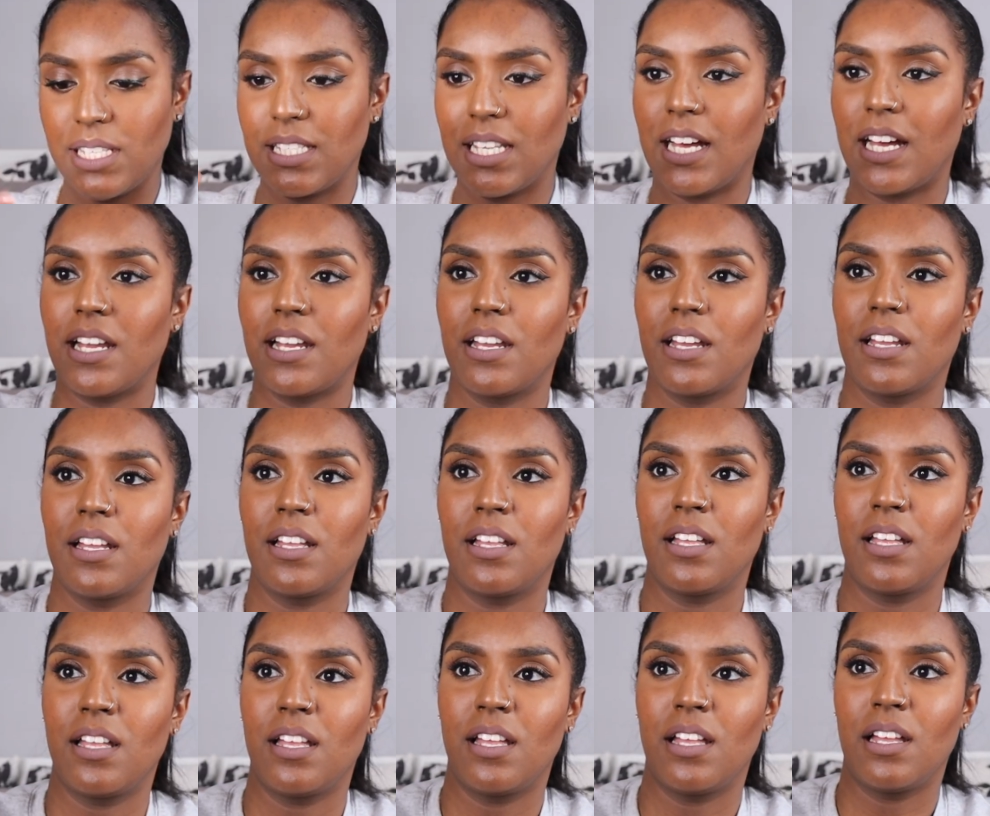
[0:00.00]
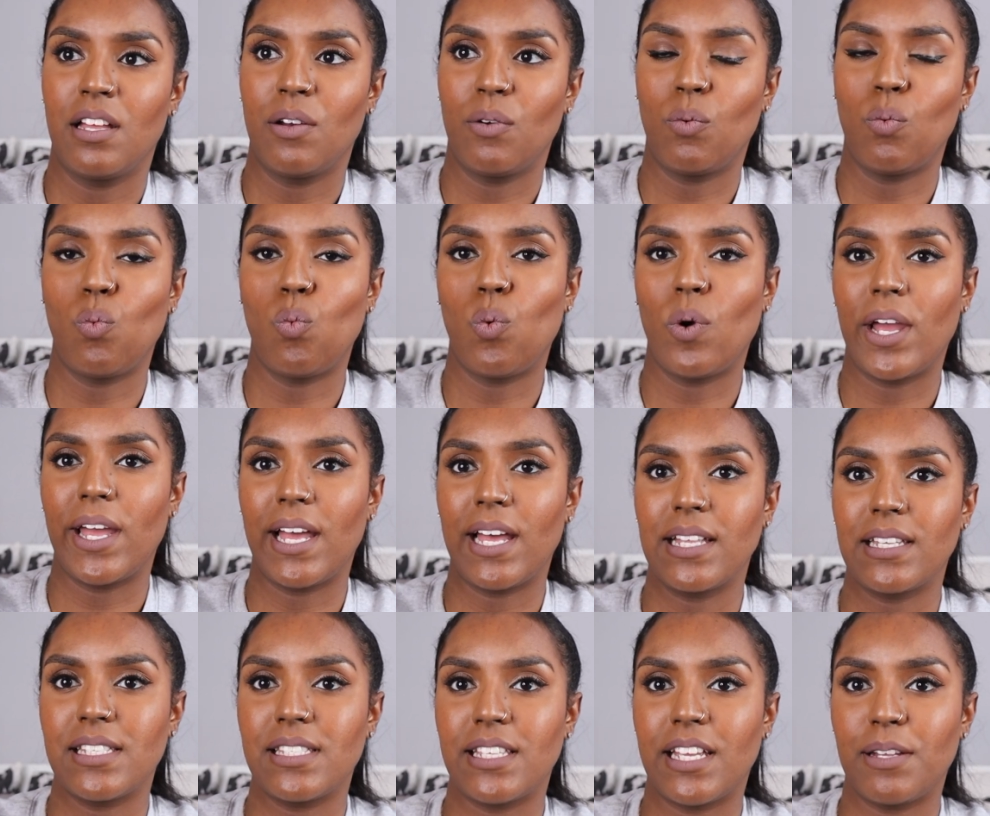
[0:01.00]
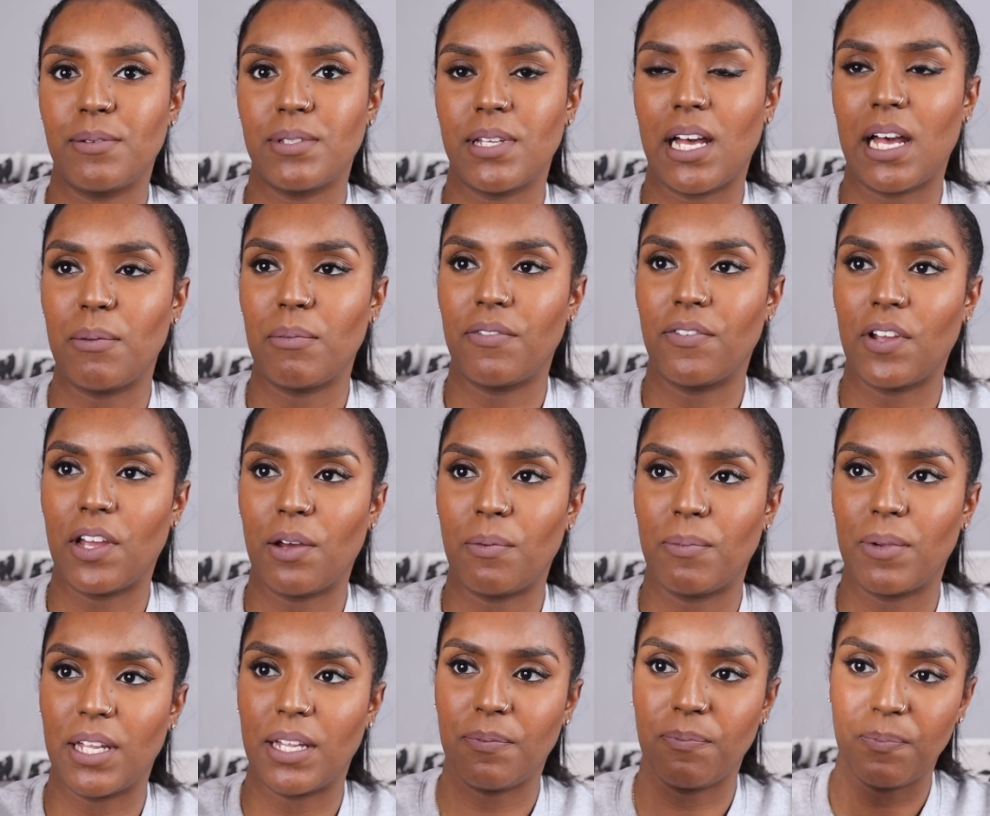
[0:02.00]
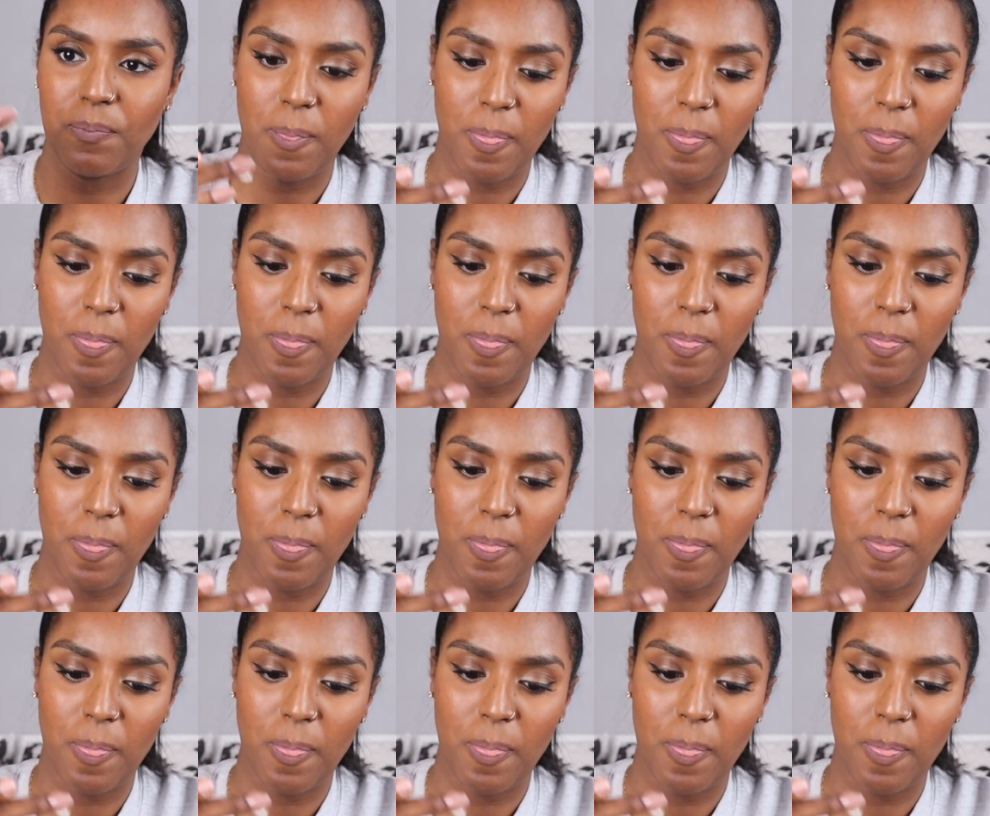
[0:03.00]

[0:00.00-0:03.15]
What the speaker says: it's like wet at the same time, if you know what I mean.